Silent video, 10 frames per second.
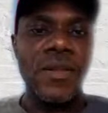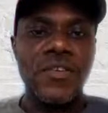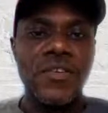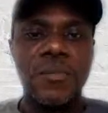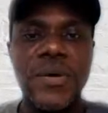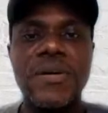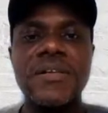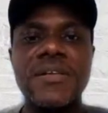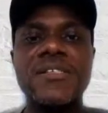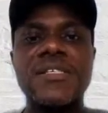your
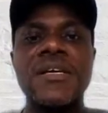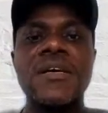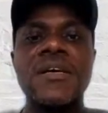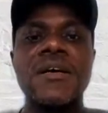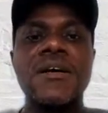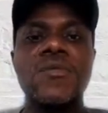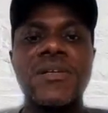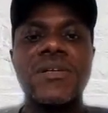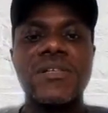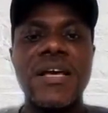parents
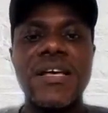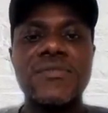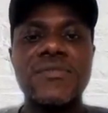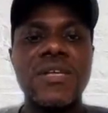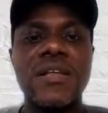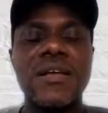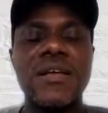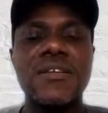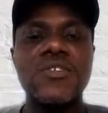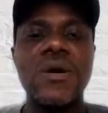were slaves, and
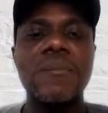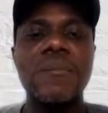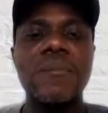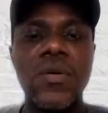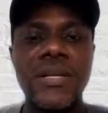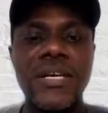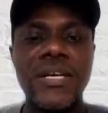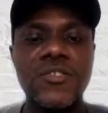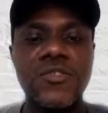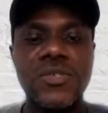then you are born
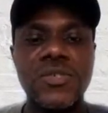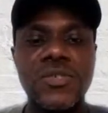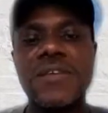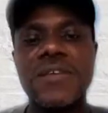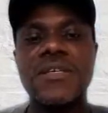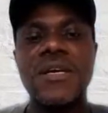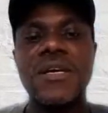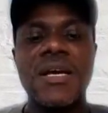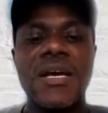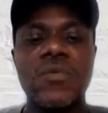into slavery.
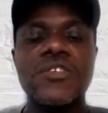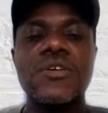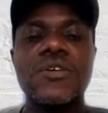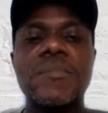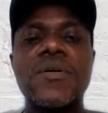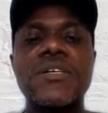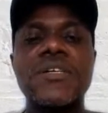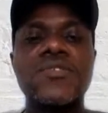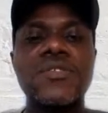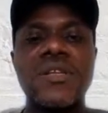And when you are born
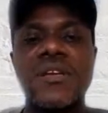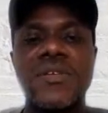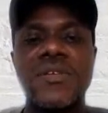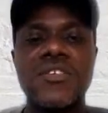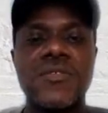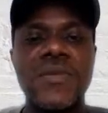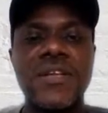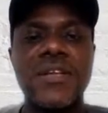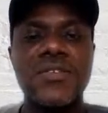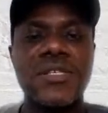into slavery, you
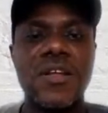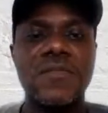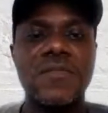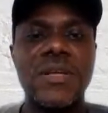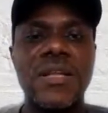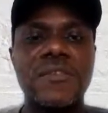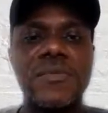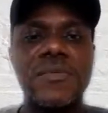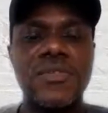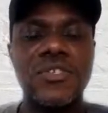find yourself in that
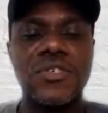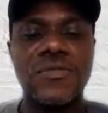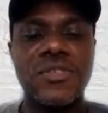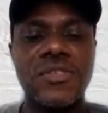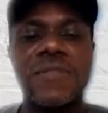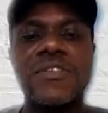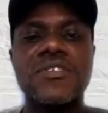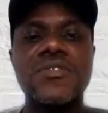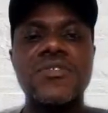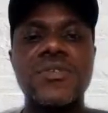position of
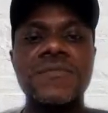servitude,